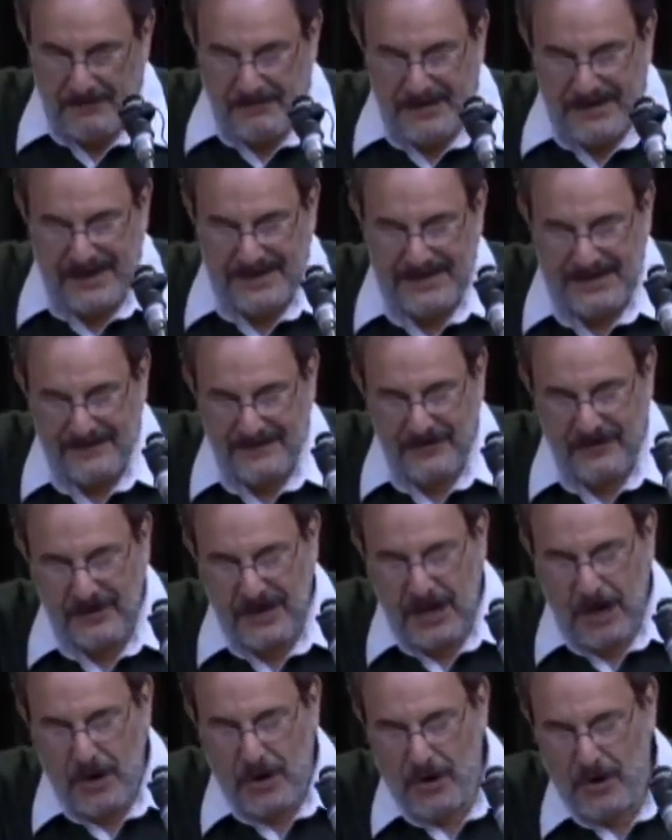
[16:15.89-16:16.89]
But I
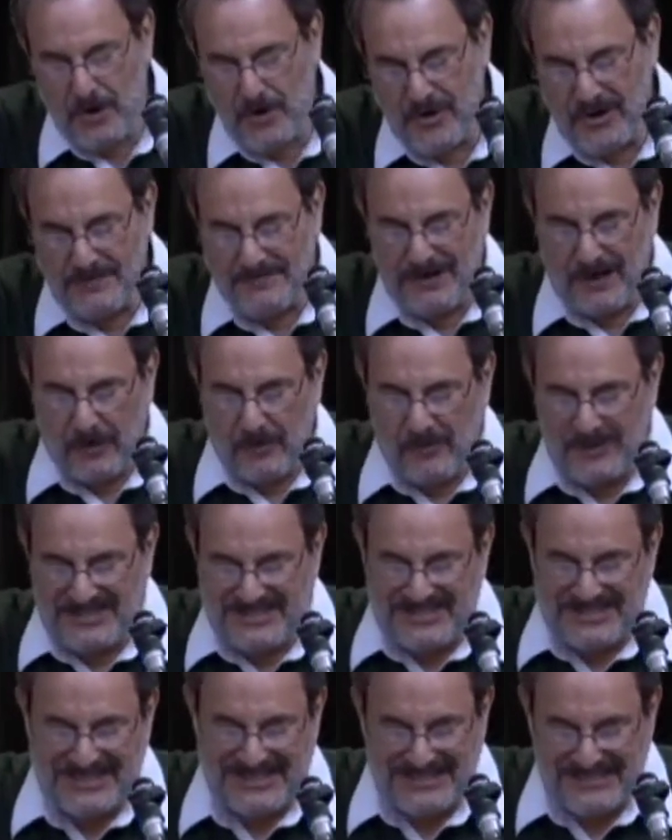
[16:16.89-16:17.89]
never heard about
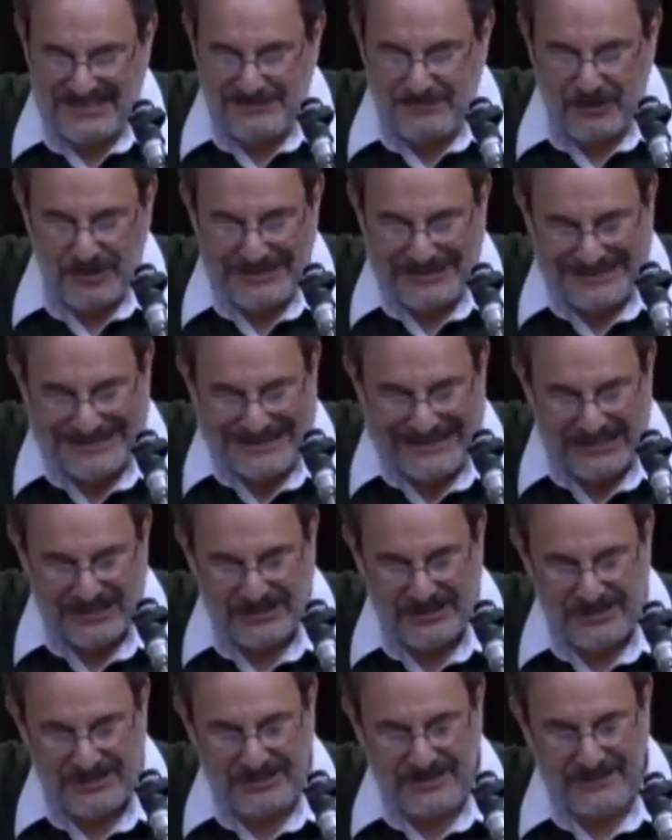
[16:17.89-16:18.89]
what Zinn's book
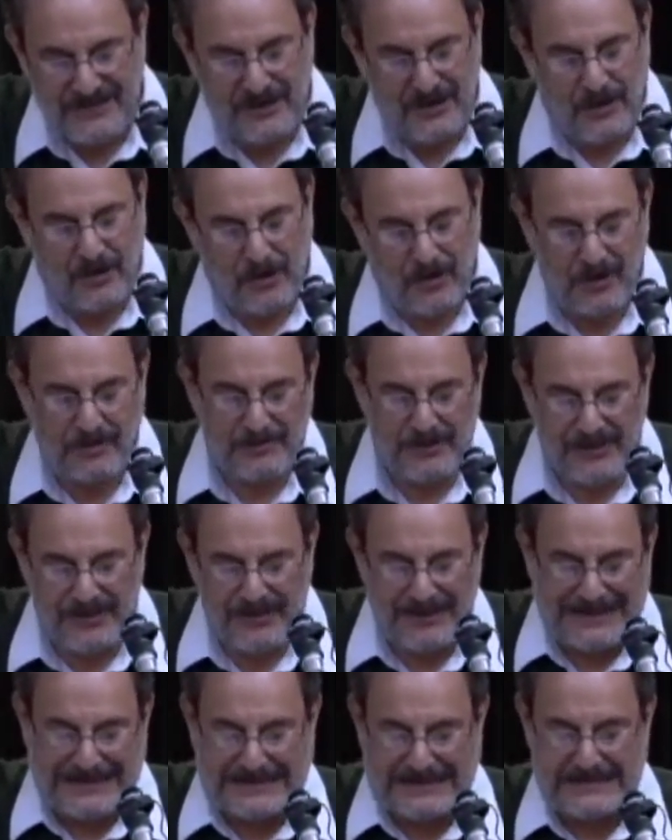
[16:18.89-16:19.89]
teaches of the horrible
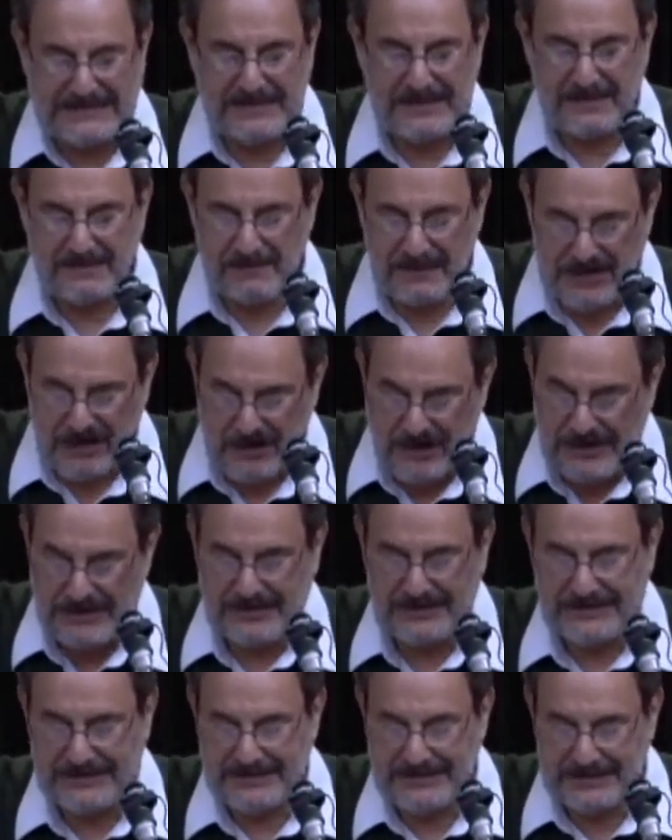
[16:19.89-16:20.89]
things
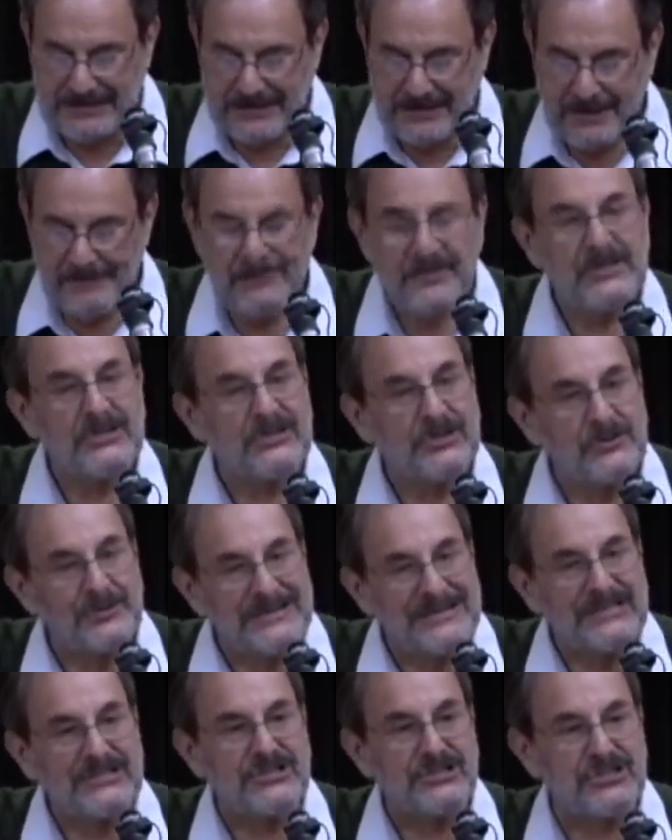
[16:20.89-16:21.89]
America did
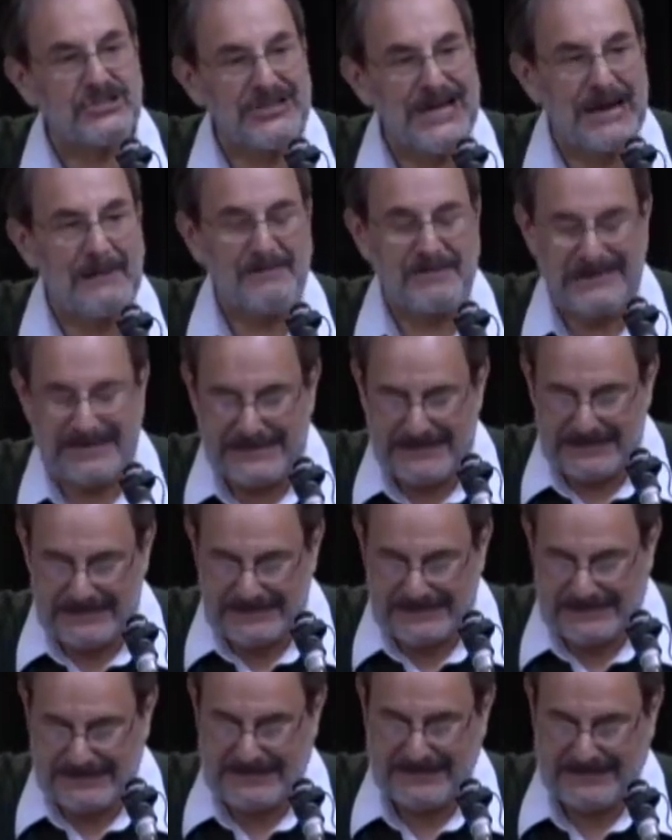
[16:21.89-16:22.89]
to its
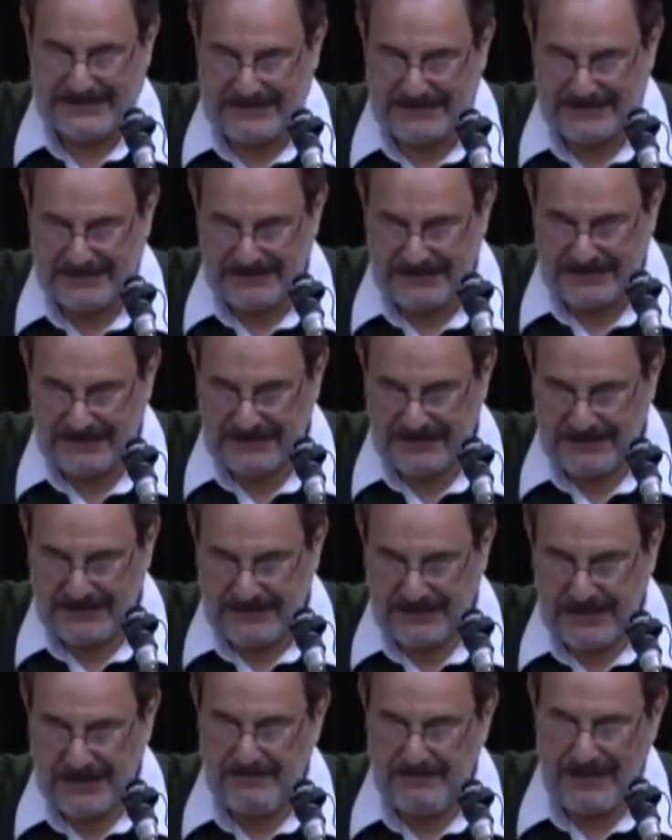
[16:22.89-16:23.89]
Japanese citizens
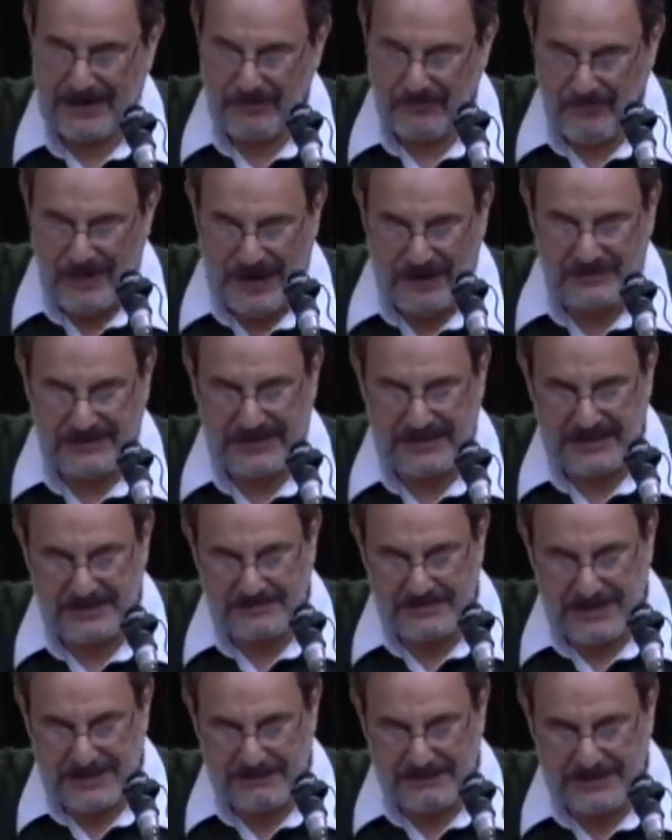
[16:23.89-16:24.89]
by rounding
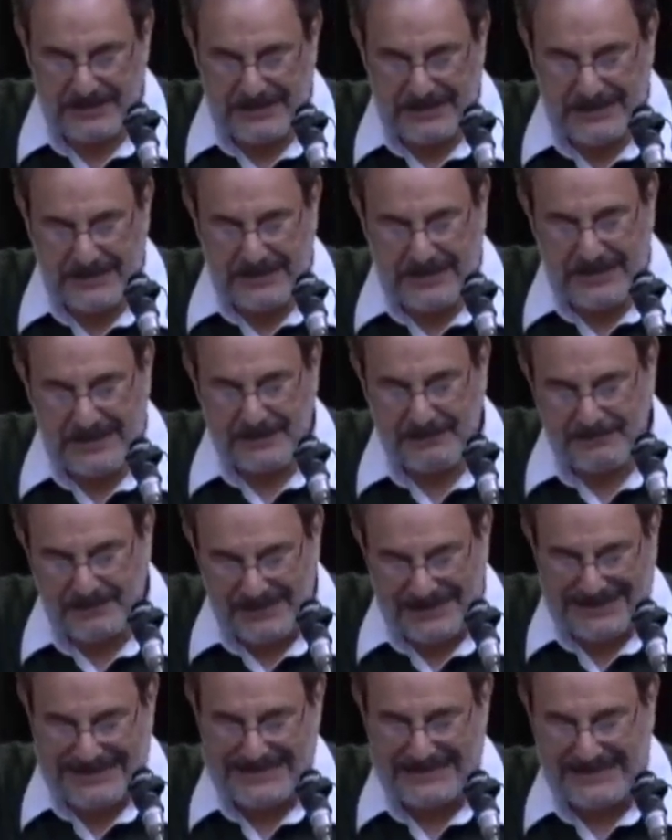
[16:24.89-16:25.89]
them up and
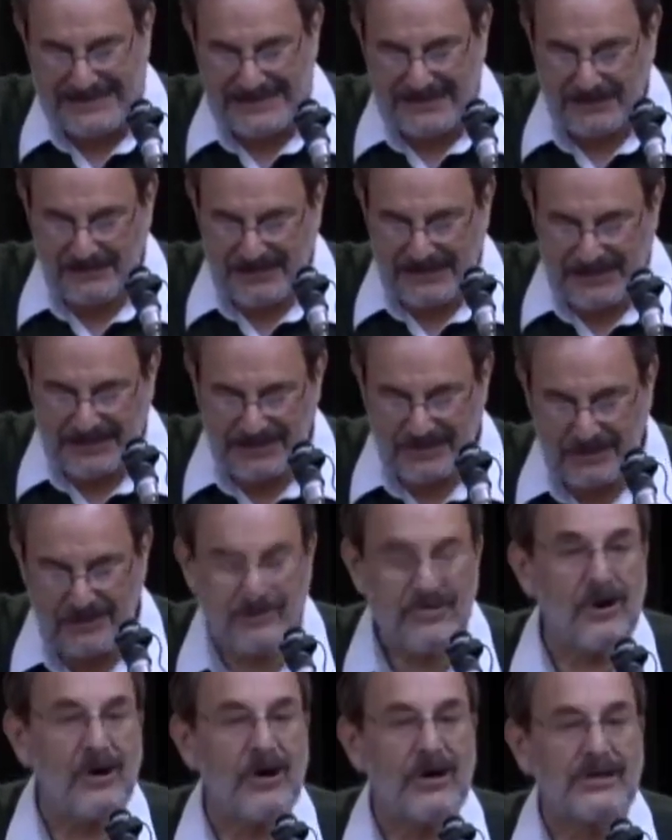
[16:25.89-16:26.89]
placing them in
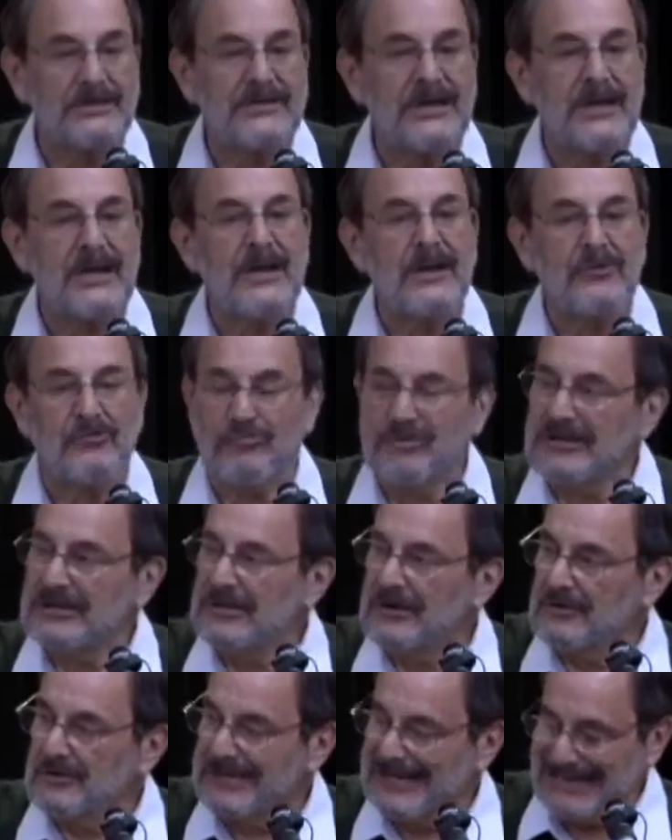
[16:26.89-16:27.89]
so called
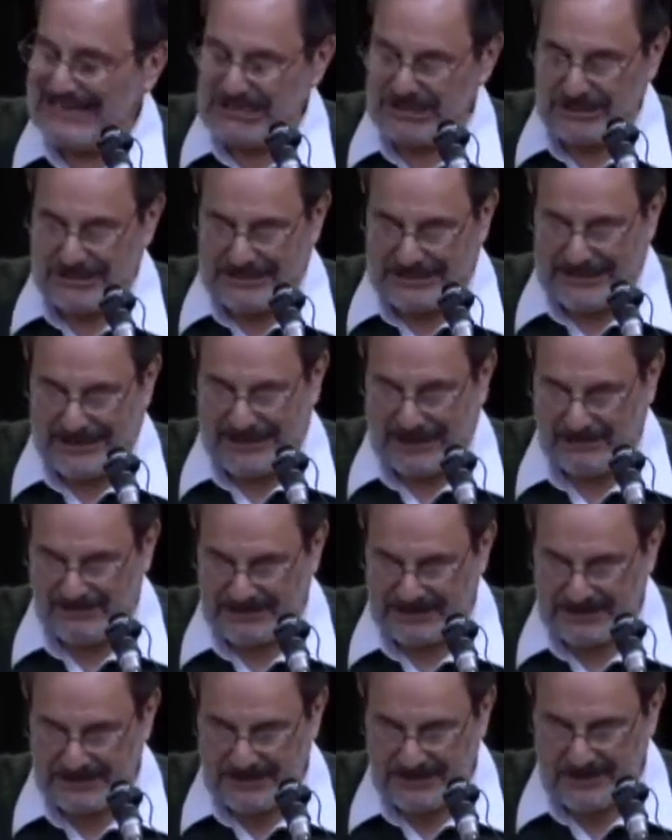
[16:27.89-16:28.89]
relocation
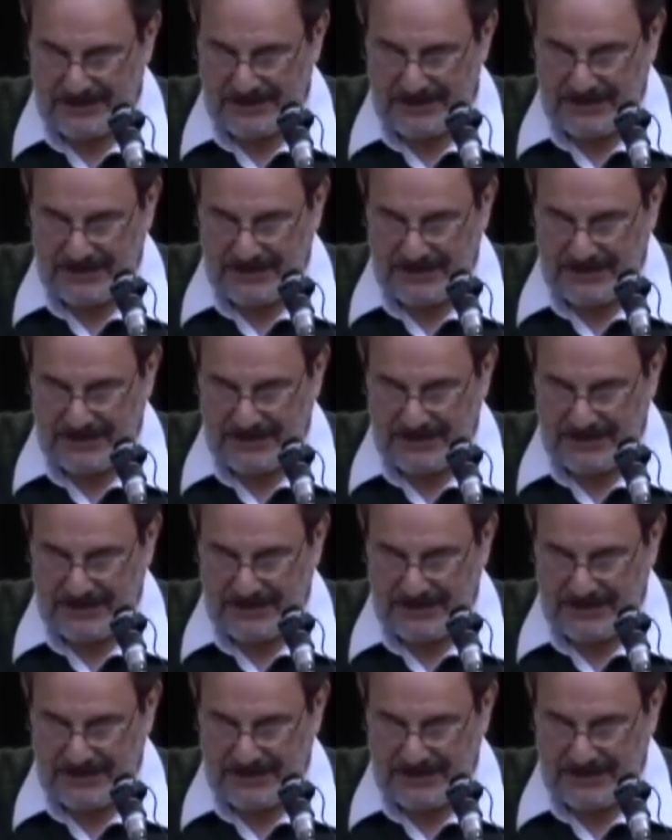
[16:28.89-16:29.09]
camps,